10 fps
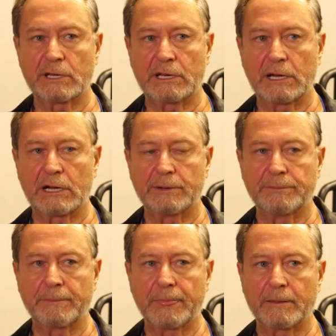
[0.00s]
And uh,
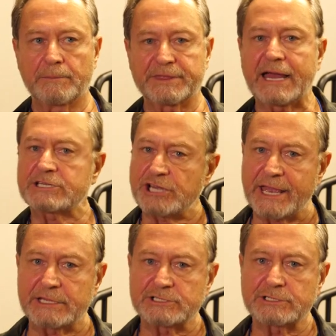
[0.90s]
but that
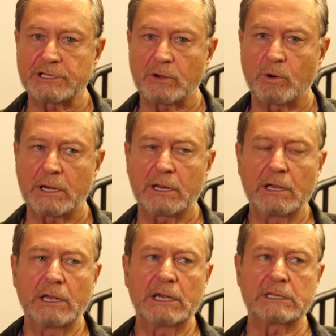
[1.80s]
changed. You know what?
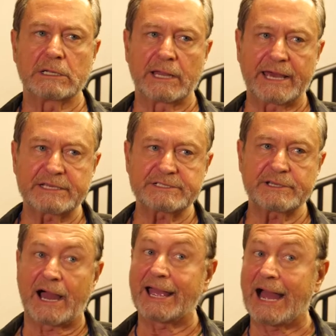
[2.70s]
The last
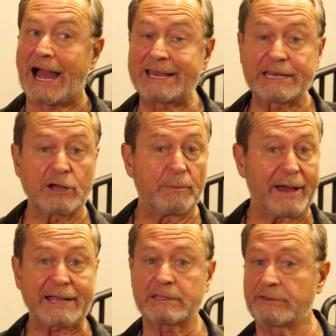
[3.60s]
I I didn't go
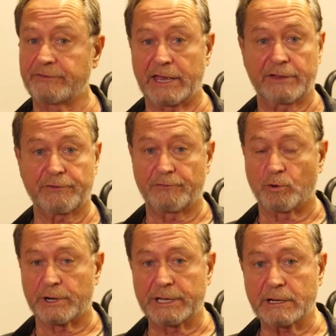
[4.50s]
back to the V A for
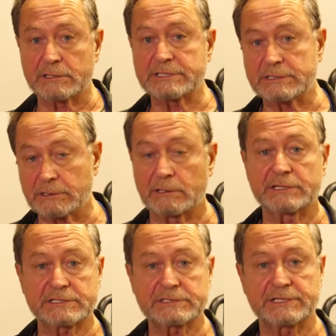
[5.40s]
forty years until
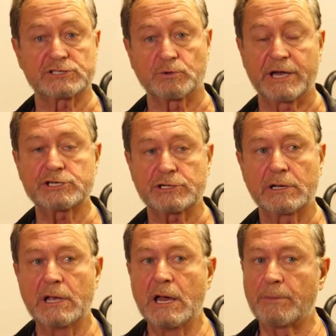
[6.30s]
this
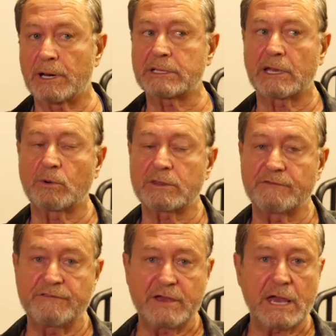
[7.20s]
situation. But I'll tell you what, the
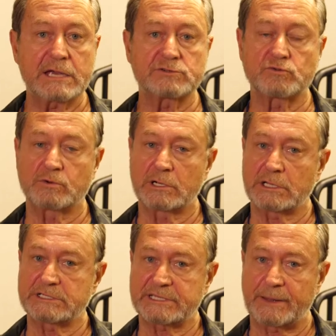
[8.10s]
V A has
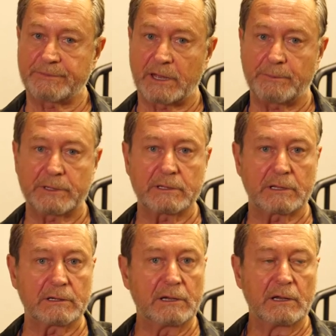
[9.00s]
really stepped up and
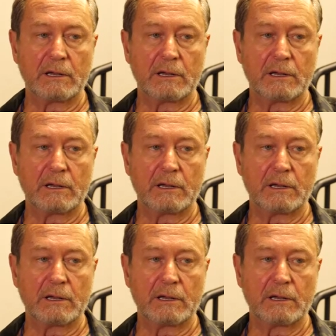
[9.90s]
done.